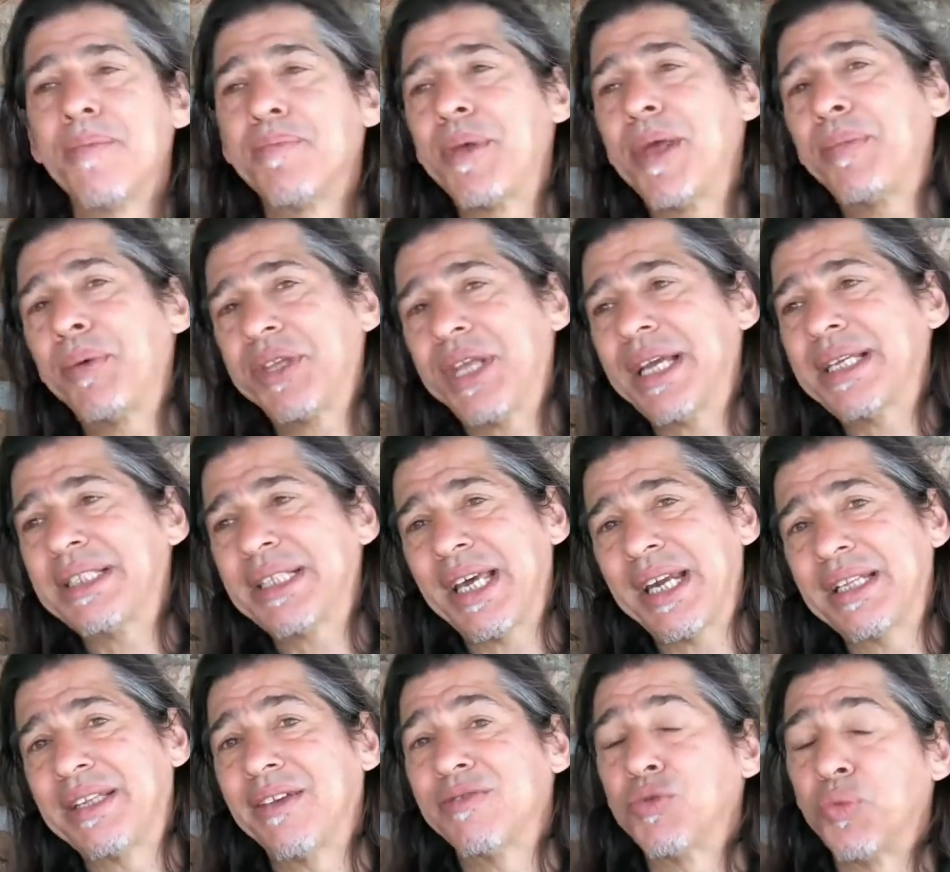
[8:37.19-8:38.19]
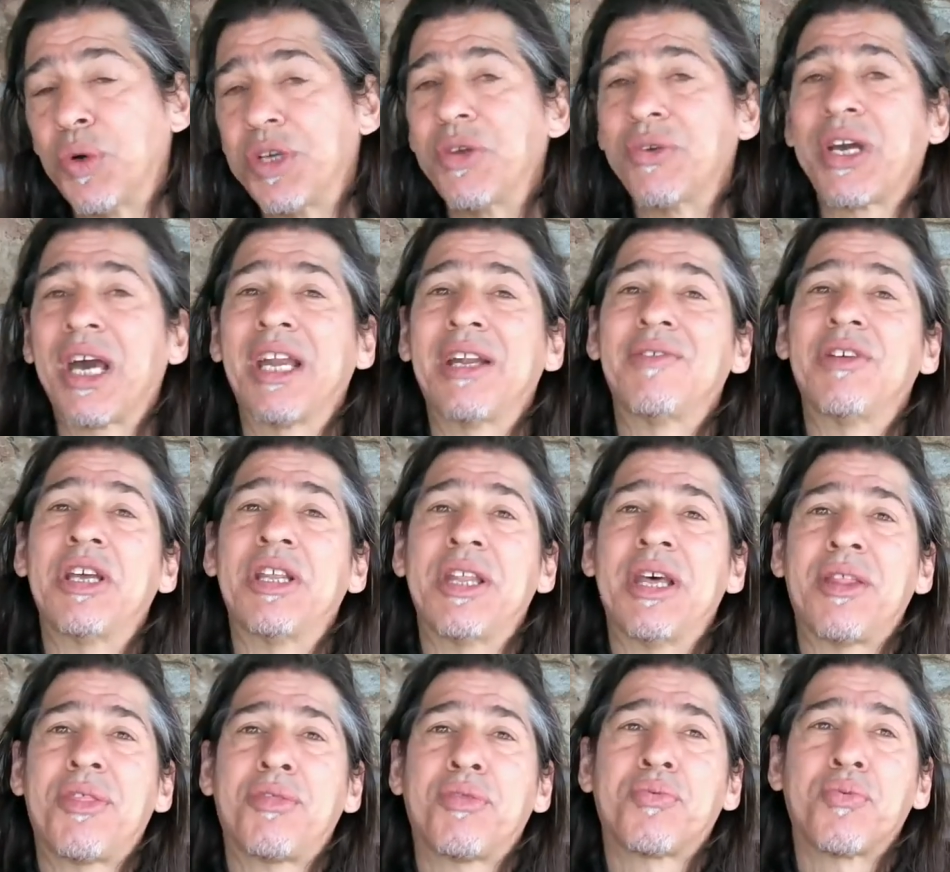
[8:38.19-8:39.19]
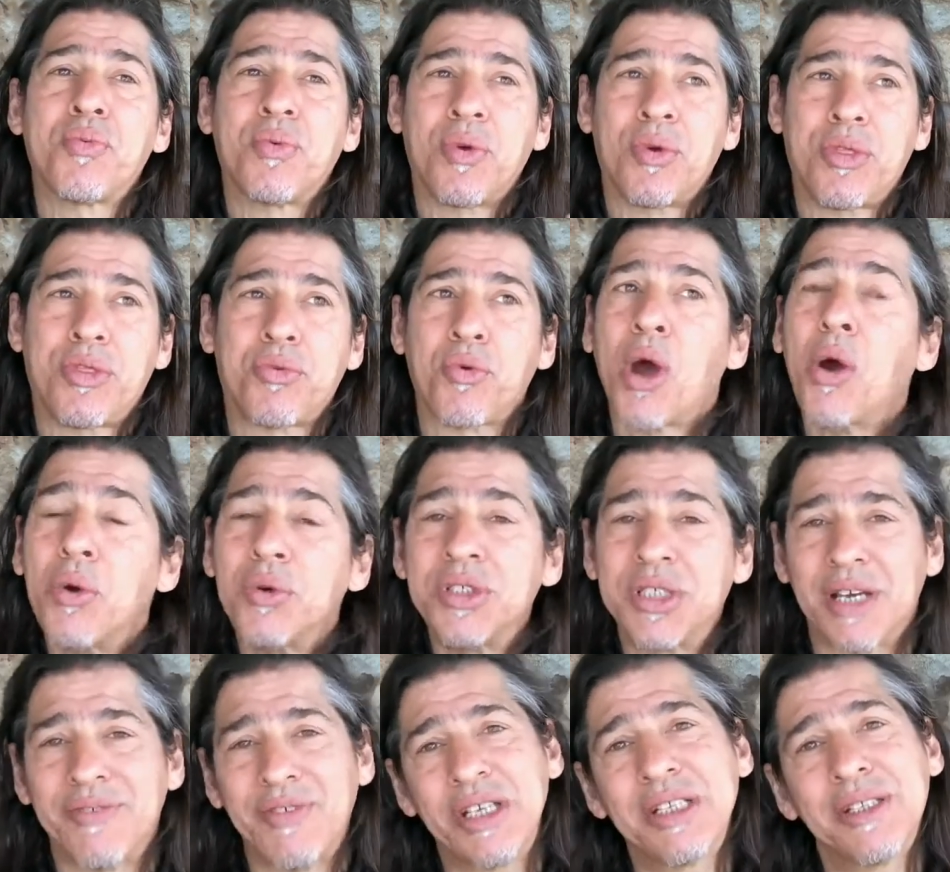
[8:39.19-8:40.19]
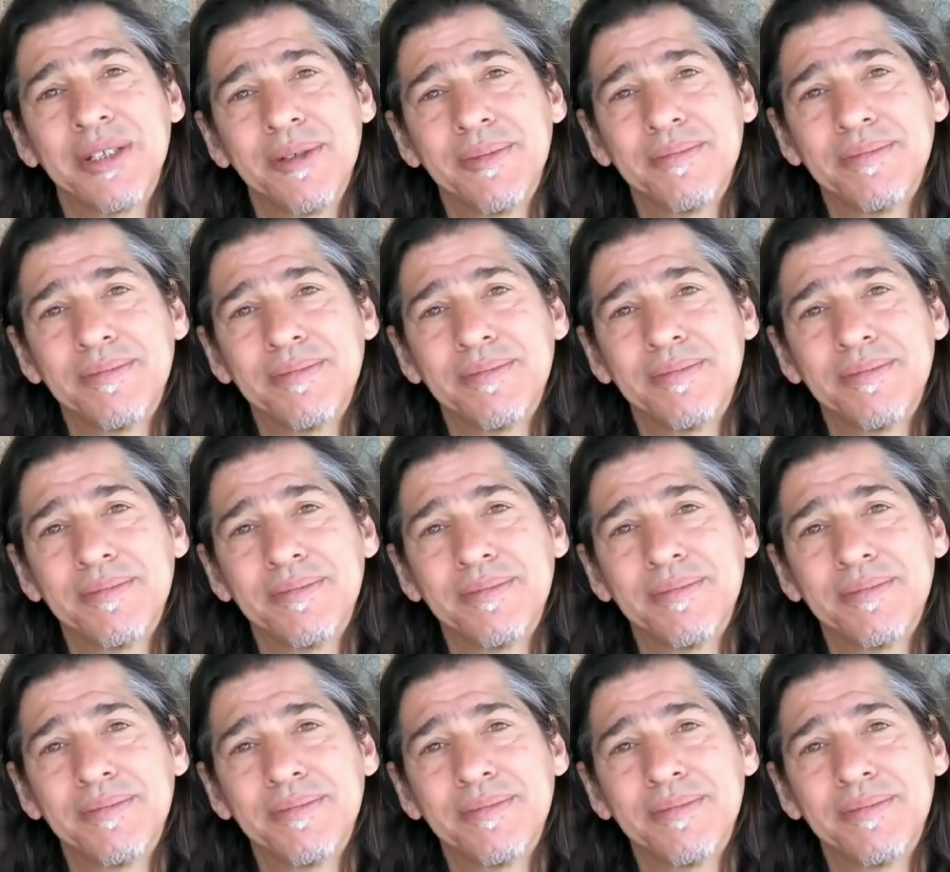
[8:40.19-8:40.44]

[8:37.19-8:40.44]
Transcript: People take sedatives when you're kind of in the throes of it